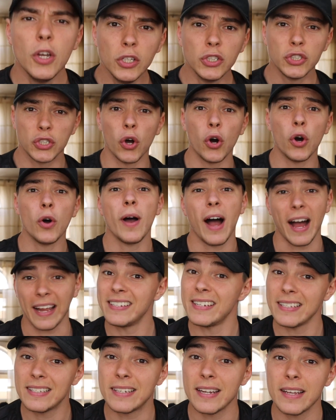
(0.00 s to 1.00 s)
So I
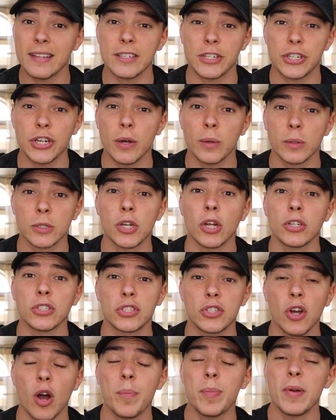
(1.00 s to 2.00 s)
did say this year was
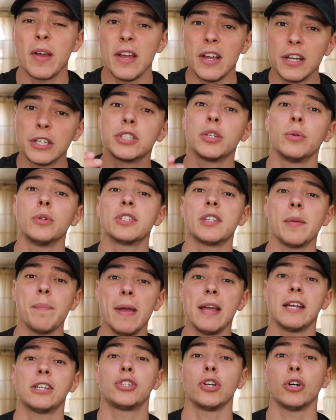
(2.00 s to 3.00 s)
non-stop. As soon as the
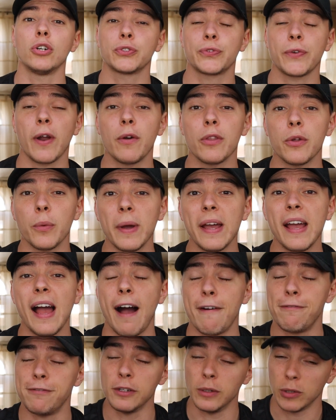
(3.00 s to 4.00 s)
May shows were out the way,
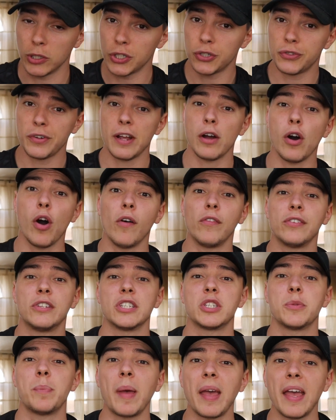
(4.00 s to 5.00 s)
I flew straight over to
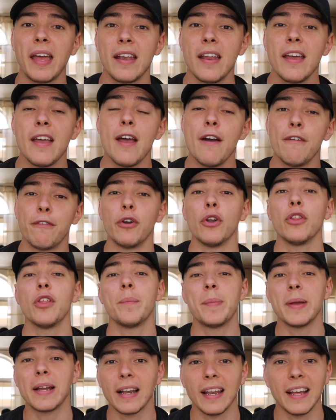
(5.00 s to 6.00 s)
Spain for another
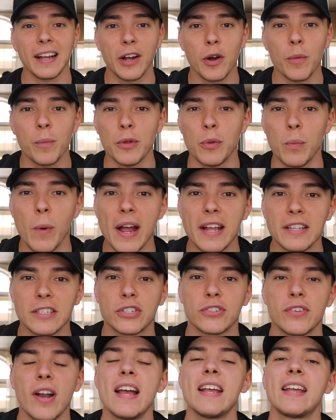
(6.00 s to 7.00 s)
big link up with Wayne
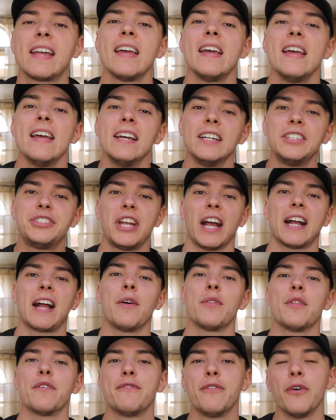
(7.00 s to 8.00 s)
Strike. Check
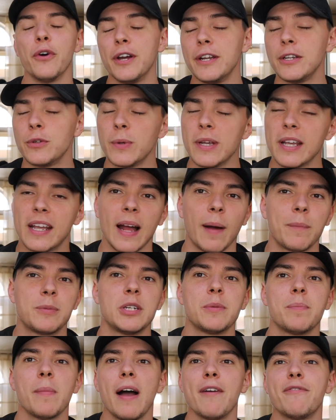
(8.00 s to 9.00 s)
out the footage. We
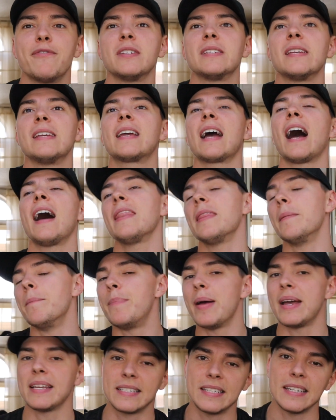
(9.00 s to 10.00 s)
captured my physique at the
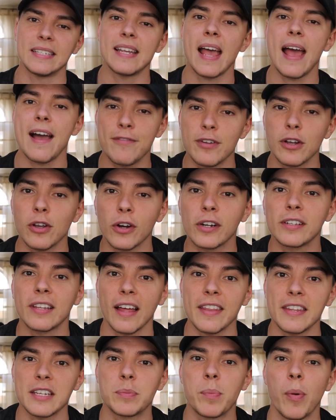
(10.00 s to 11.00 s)
best it's ever looked
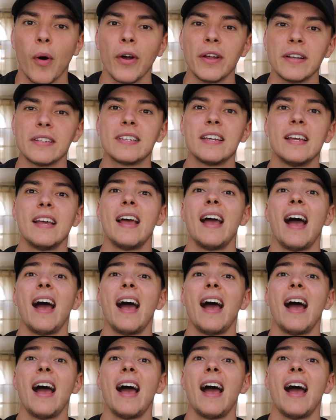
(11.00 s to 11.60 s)
at this point.